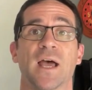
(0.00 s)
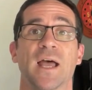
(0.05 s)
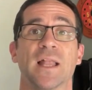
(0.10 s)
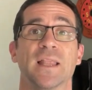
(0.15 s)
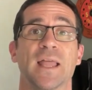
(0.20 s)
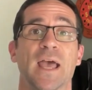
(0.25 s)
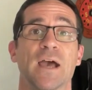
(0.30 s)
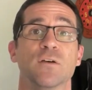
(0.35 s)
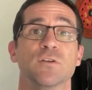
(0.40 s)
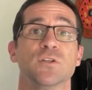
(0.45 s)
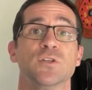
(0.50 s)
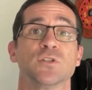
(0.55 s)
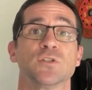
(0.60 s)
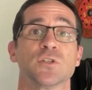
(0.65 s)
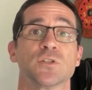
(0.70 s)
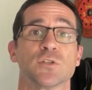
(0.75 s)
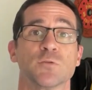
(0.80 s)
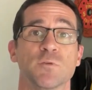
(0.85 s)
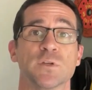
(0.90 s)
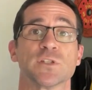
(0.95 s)
allowing you to
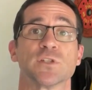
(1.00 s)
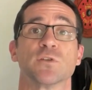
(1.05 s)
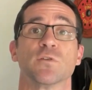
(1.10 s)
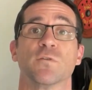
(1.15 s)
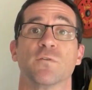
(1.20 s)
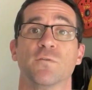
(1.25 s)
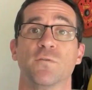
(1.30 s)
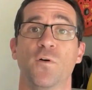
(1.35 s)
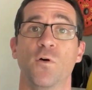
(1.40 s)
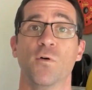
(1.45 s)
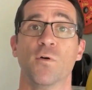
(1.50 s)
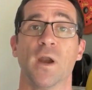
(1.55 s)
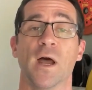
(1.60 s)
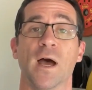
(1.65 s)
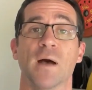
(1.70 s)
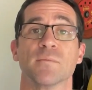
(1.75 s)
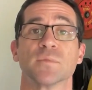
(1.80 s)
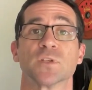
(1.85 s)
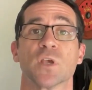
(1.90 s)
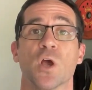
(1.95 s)
twist your
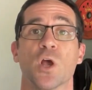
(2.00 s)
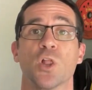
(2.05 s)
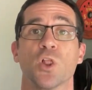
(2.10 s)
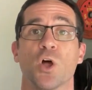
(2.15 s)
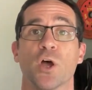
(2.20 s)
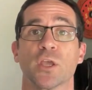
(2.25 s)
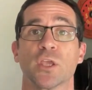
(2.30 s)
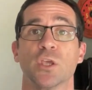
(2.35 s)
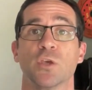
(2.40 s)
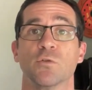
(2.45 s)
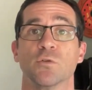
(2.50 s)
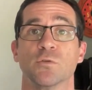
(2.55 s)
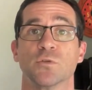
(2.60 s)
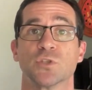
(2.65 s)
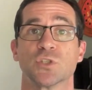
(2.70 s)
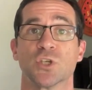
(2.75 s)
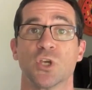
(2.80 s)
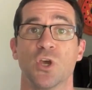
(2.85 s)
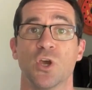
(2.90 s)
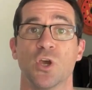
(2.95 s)
forearms like you would
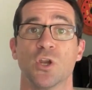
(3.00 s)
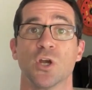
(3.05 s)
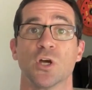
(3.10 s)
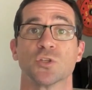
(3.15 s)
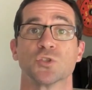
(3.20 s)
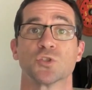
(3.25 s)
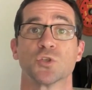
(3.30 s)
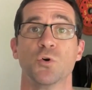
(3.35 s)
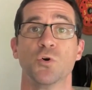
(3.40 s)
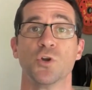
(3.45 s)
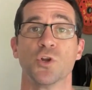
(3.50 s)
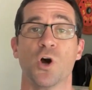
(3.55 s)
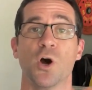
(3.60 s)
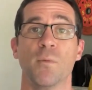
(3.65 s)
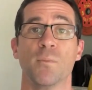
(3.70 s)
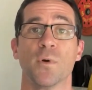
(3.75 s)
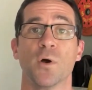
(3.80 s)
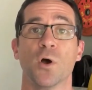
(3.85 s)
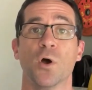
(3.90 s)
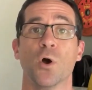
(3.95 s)
turn a
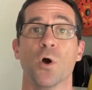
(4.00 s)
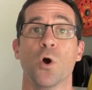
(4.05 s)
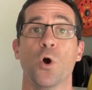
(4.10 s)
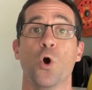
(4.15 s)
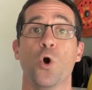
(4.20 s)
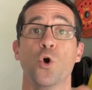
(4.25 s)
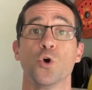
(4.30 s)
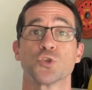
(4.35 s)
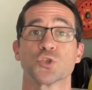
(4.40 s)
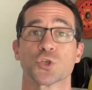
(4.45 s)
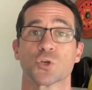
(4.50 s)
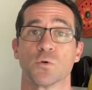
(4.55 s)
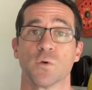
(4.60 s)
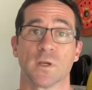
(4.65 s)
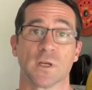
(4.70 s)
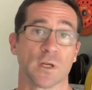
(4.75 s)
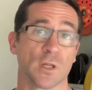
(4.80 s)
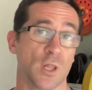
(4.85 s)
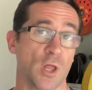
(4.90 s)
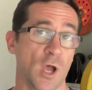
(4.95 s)
doorknob or screw
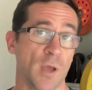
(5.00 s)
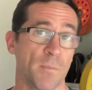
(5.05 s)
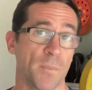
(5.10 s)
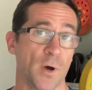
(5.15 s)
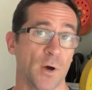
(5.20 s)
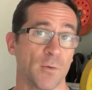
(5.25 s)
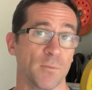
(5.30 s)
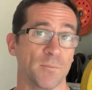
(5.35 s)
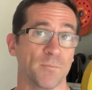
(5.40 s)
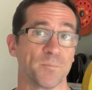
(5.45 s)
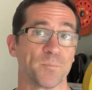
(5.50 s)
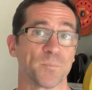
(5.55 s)
in a light bulb.